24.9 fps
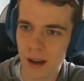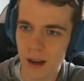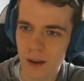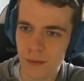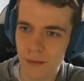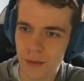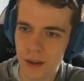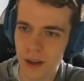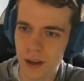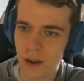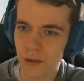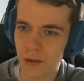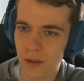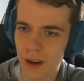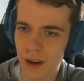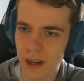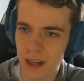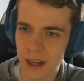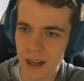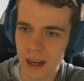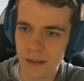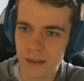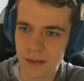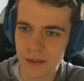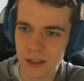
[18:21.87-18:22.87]
We
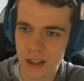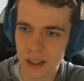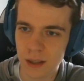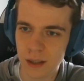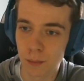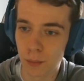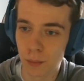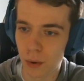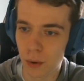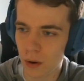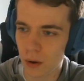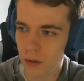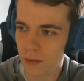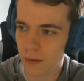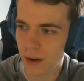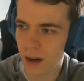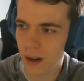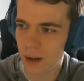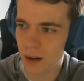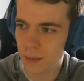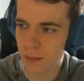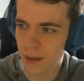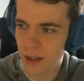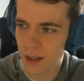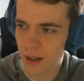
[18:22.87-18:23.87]
already have seen
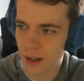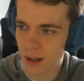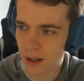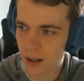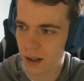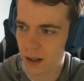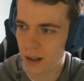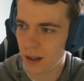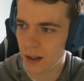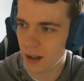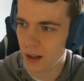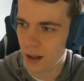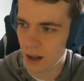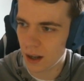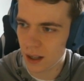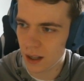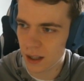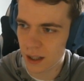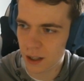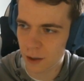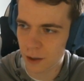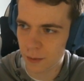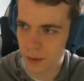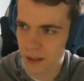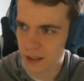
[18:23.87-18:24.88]
Bolvar being a
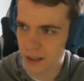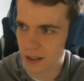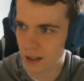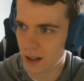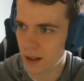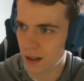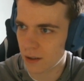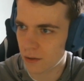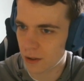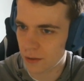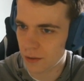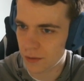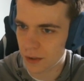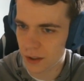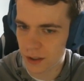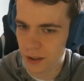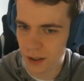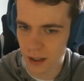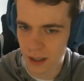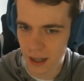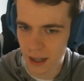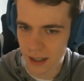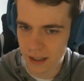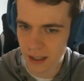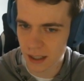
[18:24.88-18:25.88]
little bit revealed
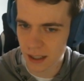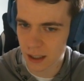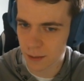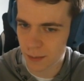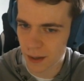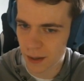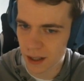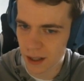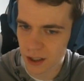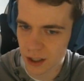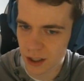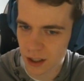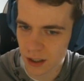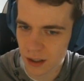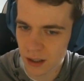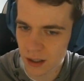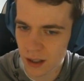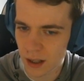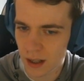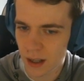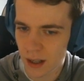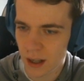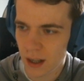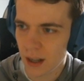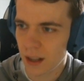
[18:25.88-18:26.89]
the last expansion.
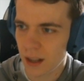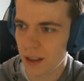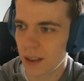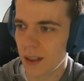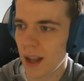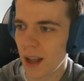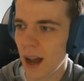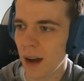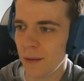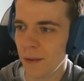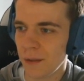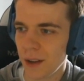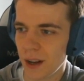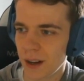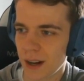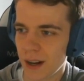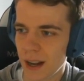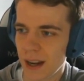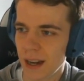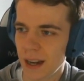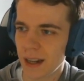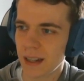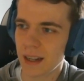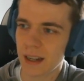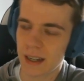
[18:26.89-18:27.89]
Now we are
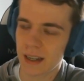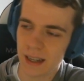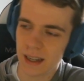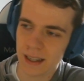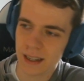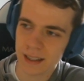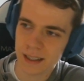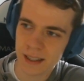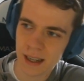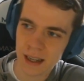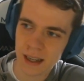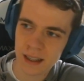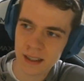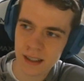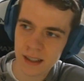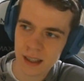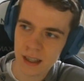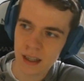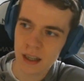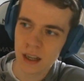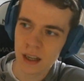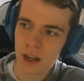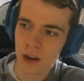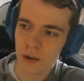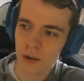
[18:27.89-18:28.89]
getting the Glass Knight.
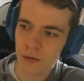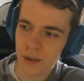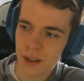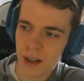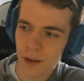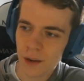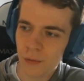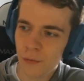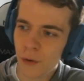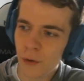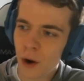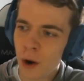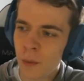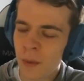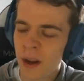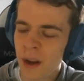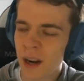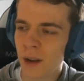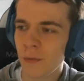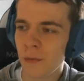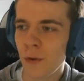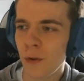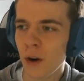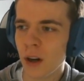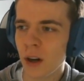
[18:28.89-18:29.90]
With a 4
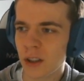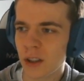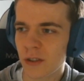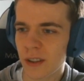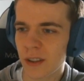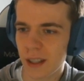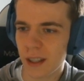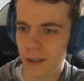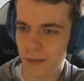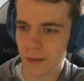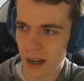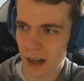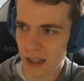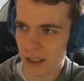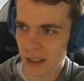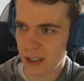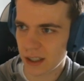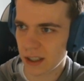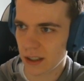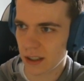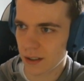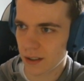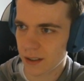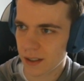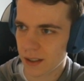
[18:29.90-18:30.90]
mana 4/3 Divine
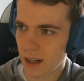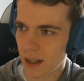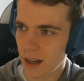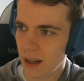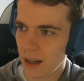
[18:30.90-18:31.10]
Shield.